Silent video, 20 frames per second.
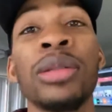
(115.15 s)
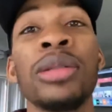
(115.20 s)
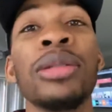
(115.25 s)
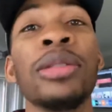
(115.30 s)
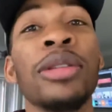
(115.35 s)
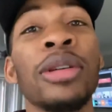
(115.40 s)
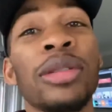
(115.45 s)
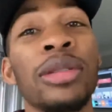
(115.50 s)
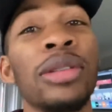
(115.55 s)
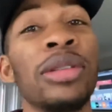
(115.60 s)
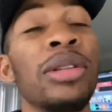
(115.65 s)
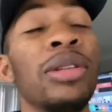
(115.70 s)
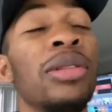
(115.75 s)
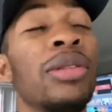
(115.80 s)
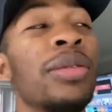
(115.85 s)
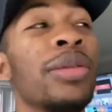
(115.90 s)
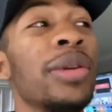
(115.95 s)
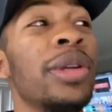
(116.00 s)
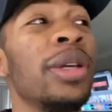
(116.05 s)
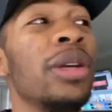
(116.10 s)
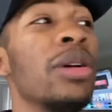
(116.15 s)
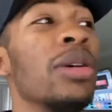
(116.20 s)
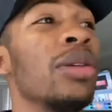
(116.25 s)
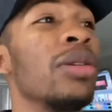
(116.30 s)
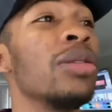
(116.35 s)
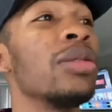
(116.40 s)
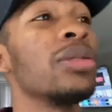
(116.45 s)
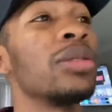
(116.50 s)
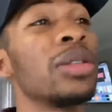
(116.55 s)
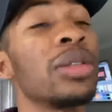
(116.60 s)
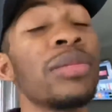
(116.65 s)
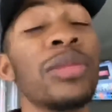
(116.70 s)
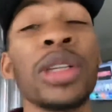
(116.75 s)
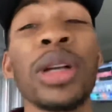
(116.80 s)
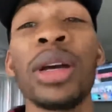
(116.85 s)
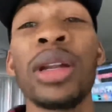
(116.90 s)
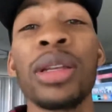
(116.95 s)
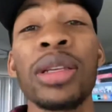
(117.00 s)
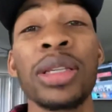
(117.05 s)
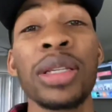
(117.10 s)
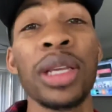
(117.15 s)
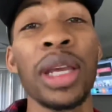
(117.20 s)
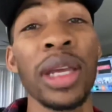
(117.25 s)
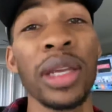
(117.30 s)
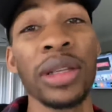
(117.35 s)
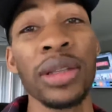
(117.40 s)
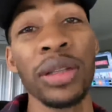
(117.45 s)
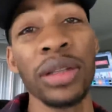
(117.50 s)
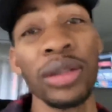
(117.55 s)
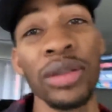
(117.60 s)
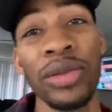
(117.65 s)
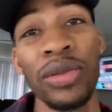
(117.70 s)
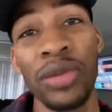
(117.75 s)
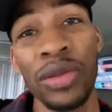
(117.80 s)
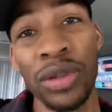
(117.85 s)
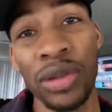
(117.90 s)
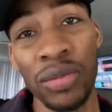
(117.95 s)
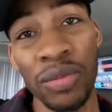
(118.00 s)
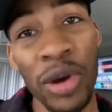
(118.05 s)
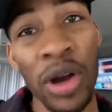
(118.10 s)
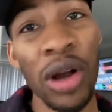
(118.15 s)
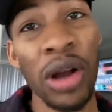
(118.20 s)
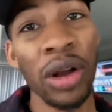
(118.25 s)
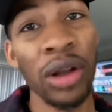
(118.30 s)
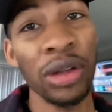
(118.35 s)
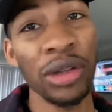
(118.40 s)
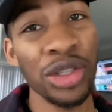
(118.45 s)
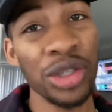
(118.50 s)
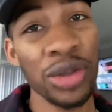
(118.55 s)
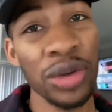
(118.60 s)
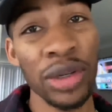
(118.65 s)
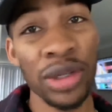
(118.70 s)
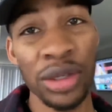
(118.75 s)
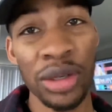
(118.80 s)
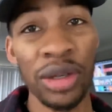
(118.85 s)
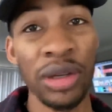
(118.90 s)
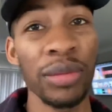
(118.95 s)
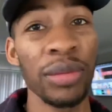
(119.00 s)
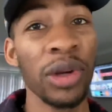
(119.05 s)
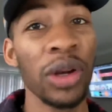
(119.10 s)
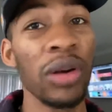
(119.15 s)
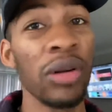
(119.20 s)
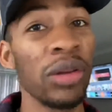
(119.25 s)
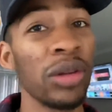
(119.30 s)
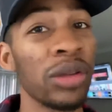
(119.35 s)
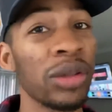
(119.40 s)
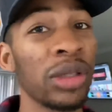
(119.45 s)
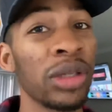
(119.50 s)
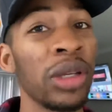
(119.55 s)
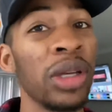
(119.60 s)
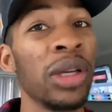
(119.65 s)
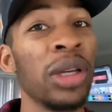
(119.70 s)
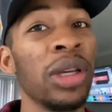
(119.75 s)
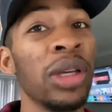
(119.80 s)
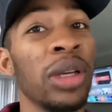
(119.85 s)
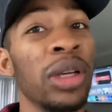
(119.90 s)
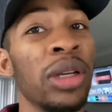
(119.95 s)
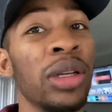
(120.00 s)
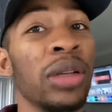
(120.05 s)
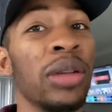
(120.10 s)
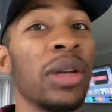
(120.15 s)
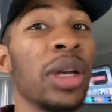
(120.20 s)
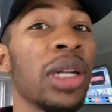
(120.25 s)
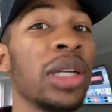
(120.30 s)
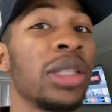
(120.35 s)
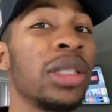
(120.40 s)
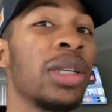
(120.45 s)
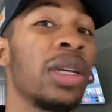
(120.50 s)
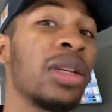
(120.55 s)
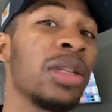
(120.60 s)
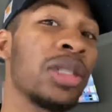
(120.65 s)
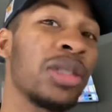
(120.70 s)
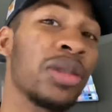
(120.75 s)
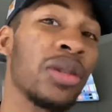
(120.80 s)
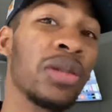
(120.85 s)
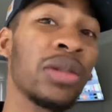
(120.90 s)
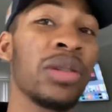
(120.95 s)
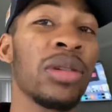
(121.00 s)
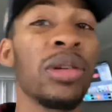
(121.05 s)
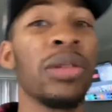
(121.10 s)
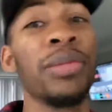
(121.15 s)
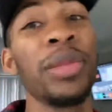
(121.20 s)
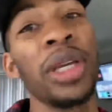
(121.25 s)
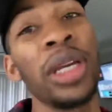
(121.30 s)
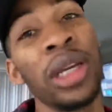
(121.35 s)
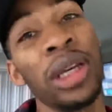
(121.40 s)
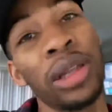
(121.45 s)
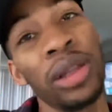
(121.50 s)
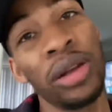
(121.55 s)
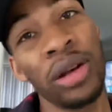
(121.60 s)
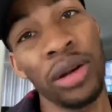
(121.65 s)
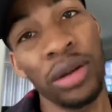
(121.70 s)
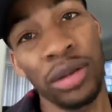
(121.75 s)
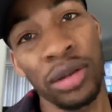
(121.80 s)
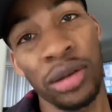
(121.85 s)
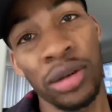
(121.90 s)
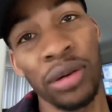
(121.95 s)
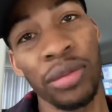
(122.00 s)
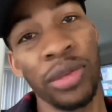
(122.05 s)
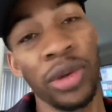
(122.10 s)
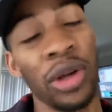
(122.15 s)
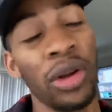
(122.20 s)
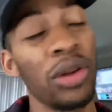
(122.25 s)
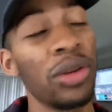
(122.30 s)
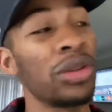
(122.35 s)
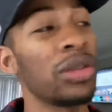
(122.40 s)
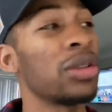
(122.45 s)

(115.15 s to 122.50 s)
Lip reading: Those are the three goals I'm trying to set. The small, short-term goals. You gotta set short-term and long-term goals.